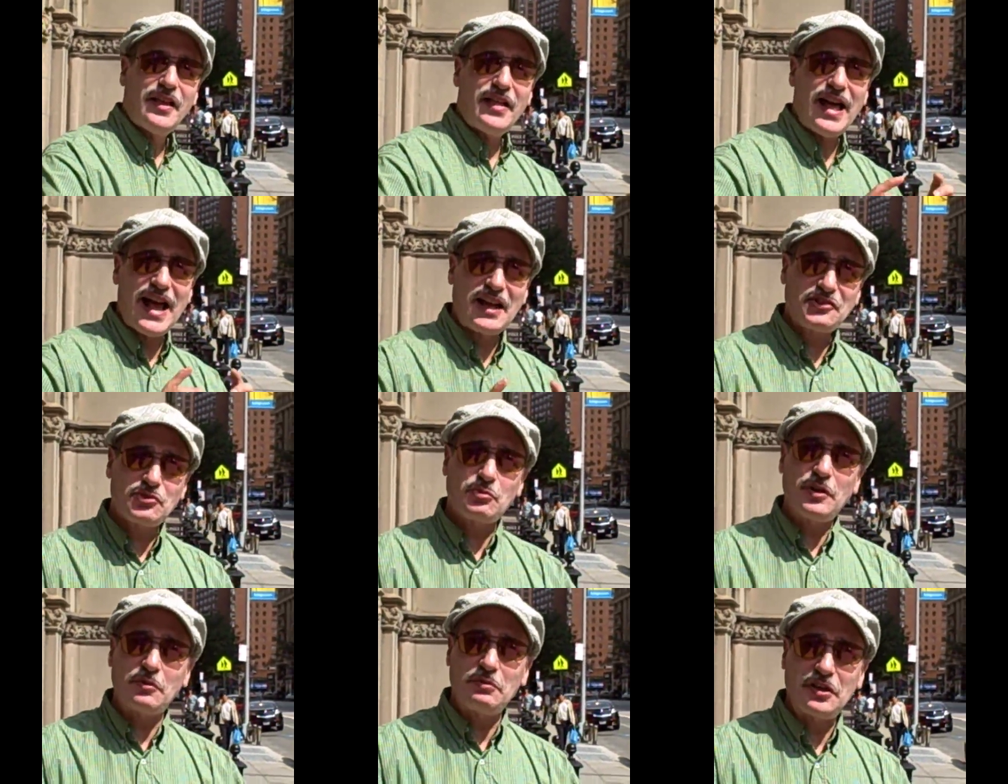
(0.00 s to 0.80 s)

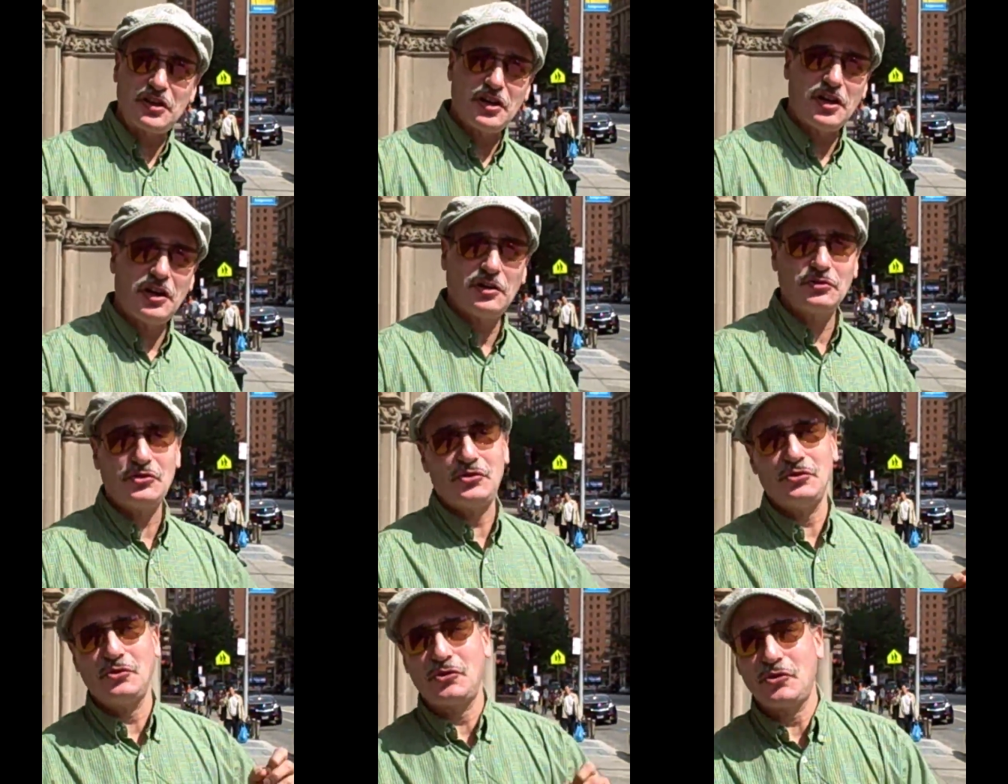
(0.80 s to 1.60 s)
That's where we go
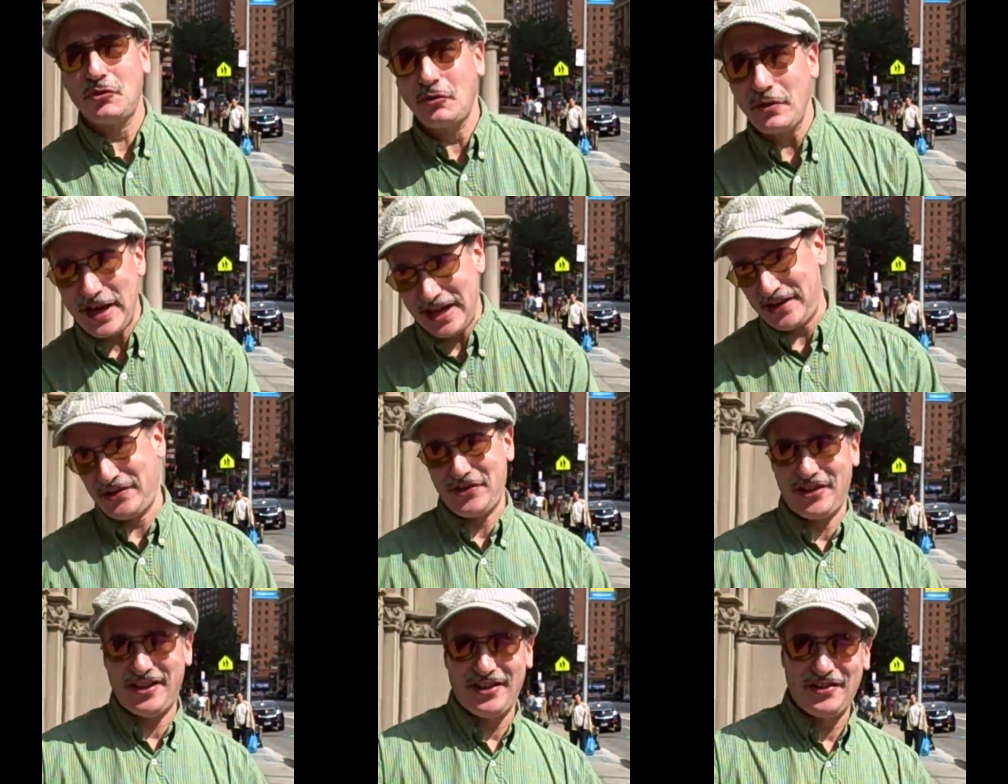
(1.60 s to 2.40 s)
to
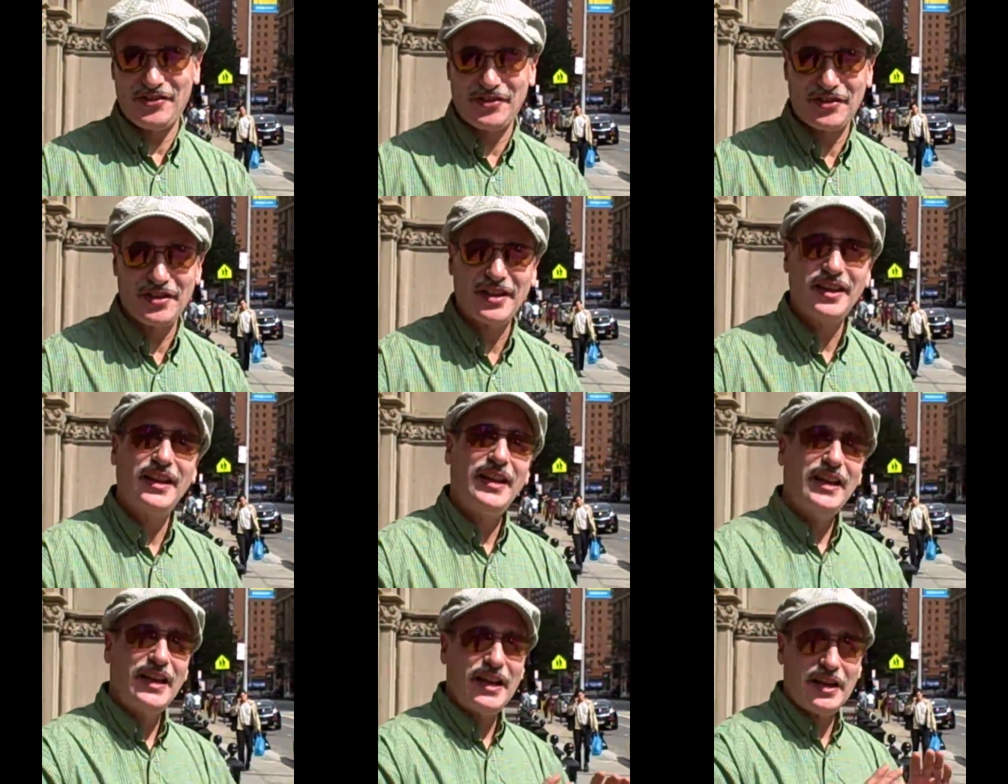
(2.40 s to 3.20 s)
Craigslist.
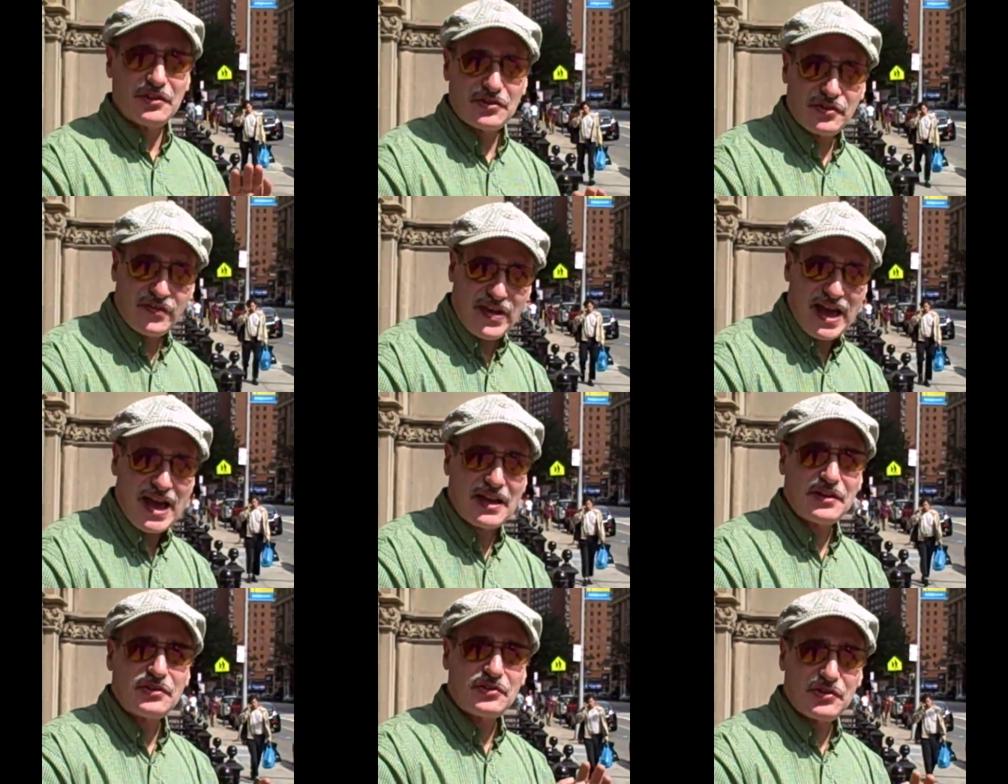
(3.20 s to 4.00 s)
It's
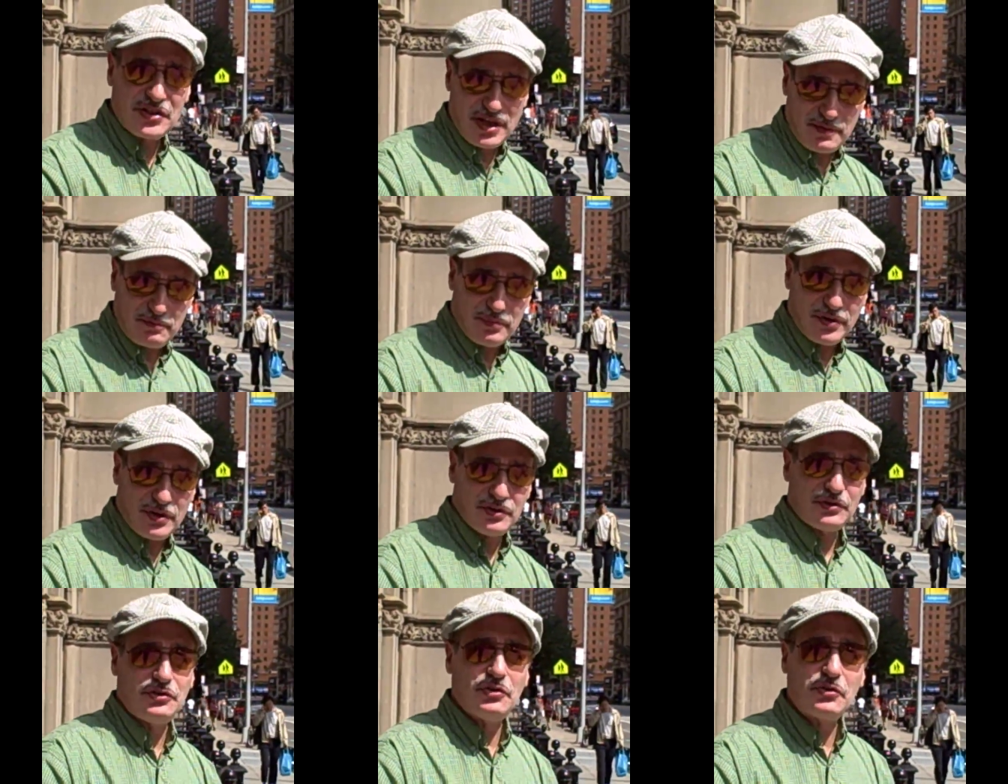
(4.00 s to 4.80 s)
that
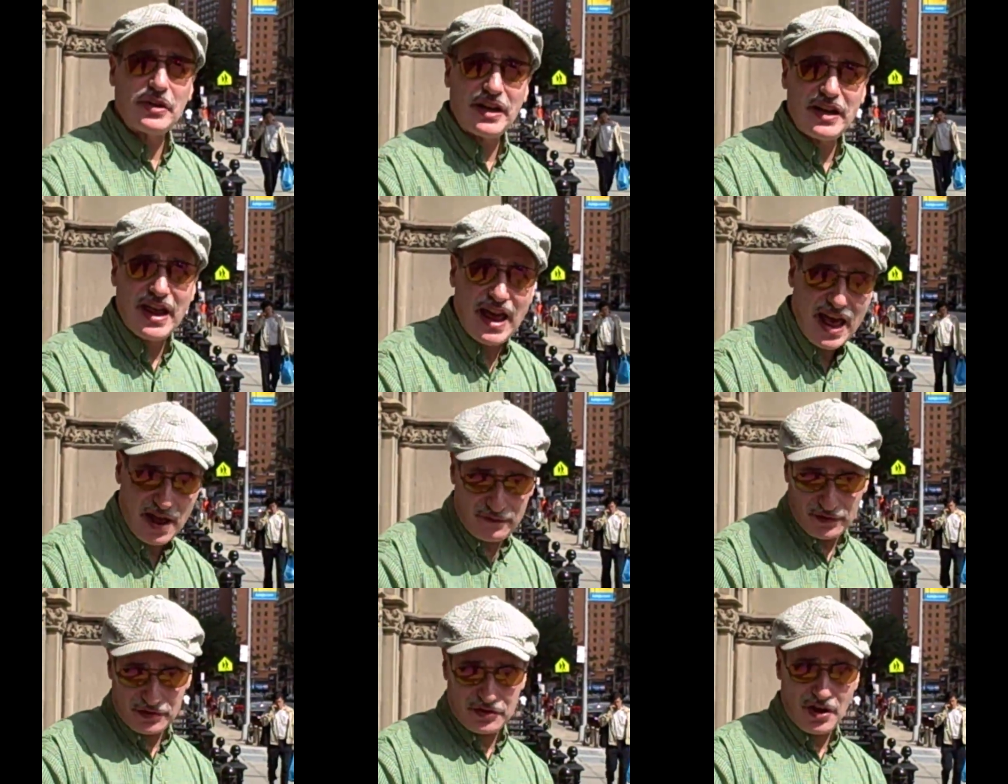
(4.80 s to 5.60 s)
simple. You can
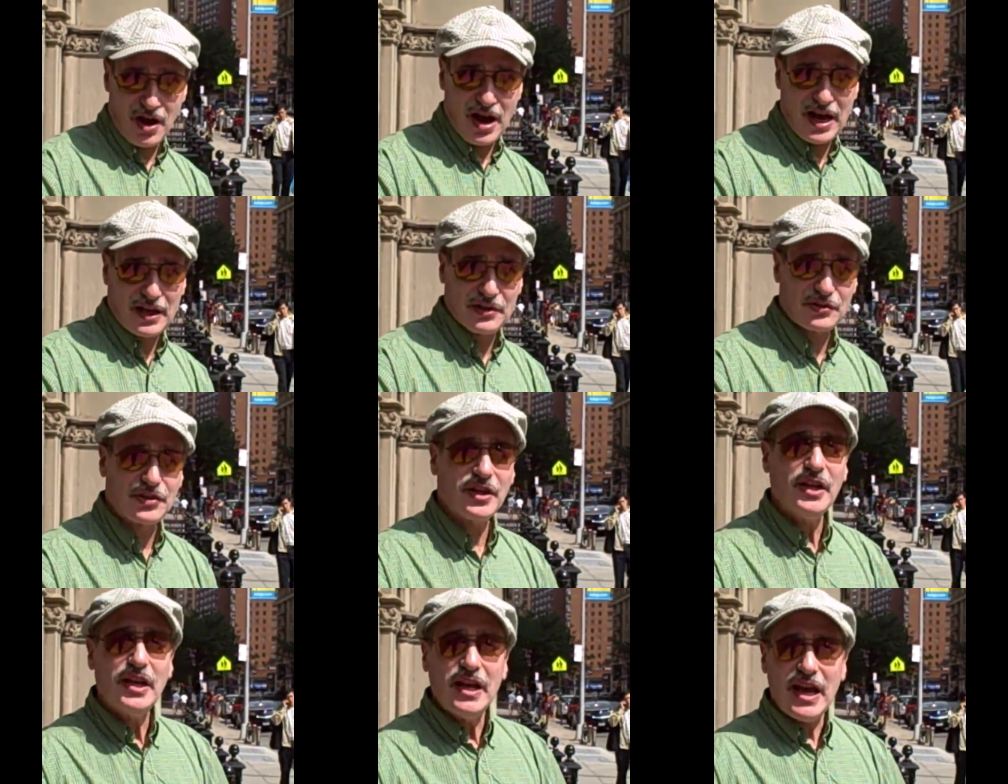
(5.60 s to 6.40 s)

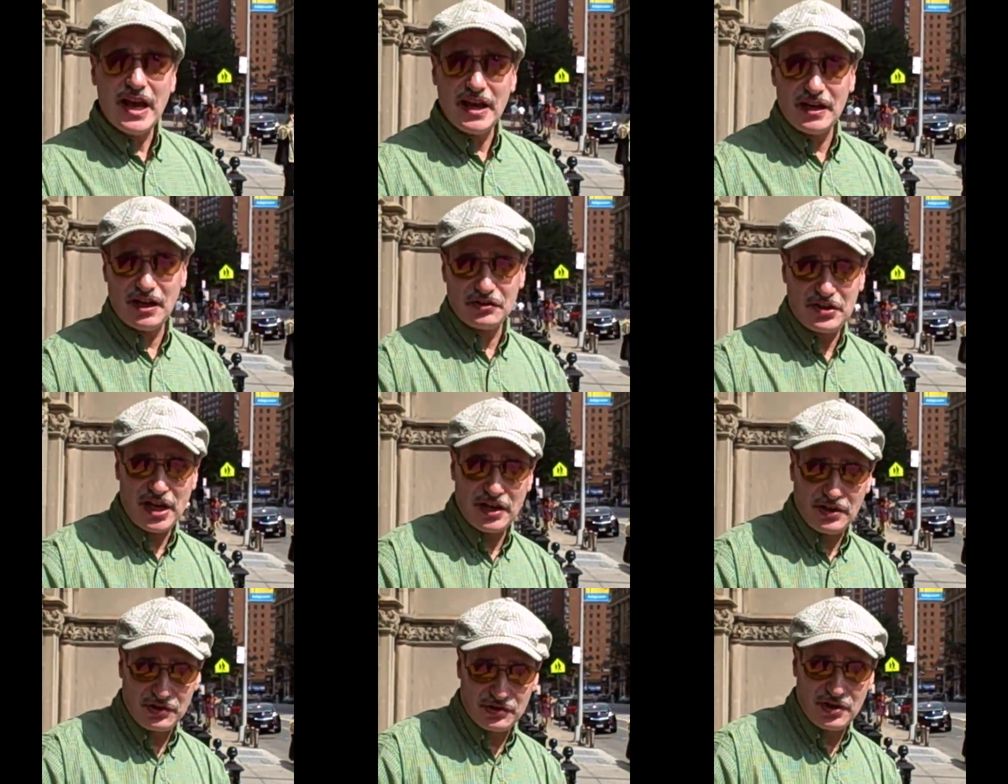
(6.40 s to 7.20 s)
advertise. And I'll
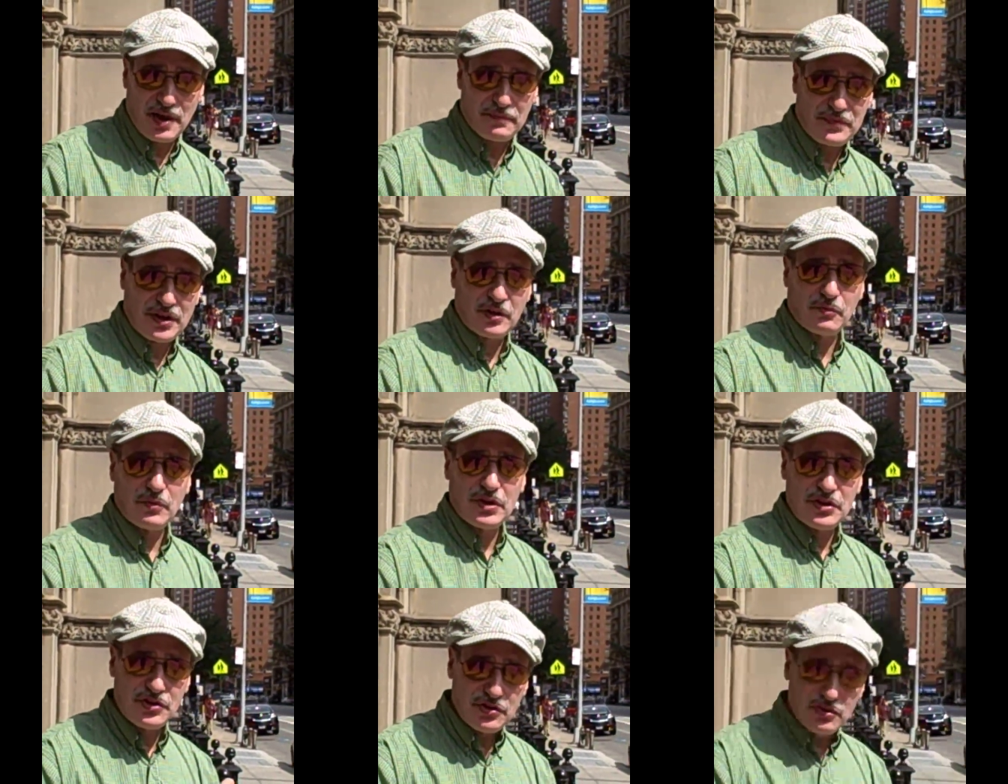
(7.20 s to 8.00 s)
tell you something,
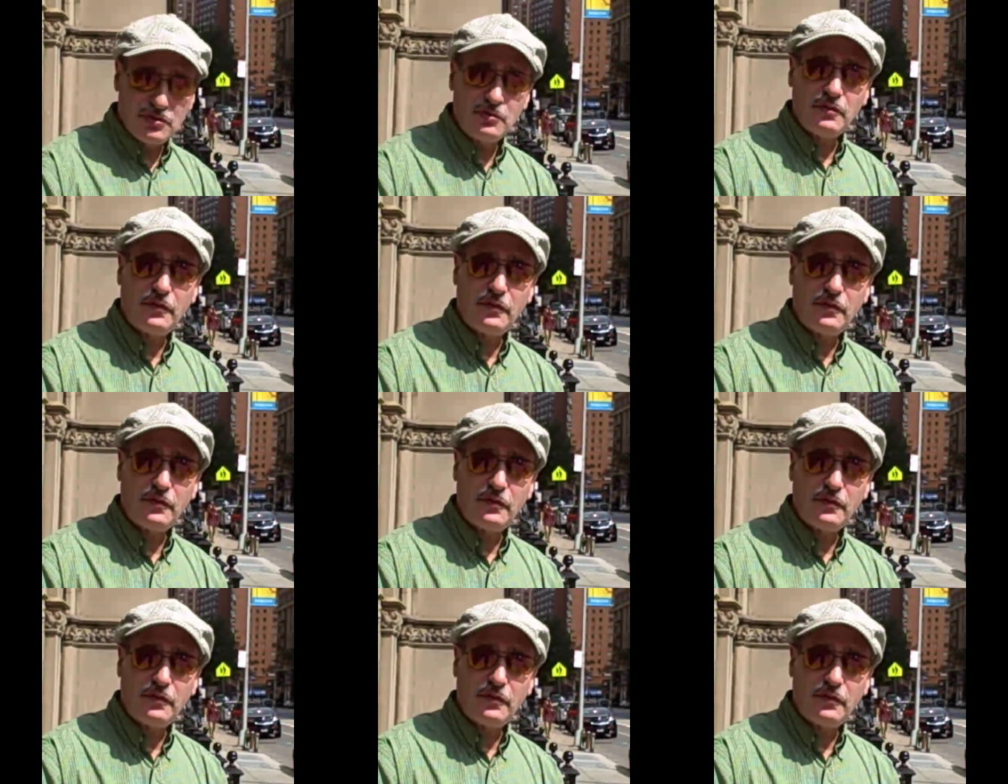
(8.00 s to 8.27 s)
when you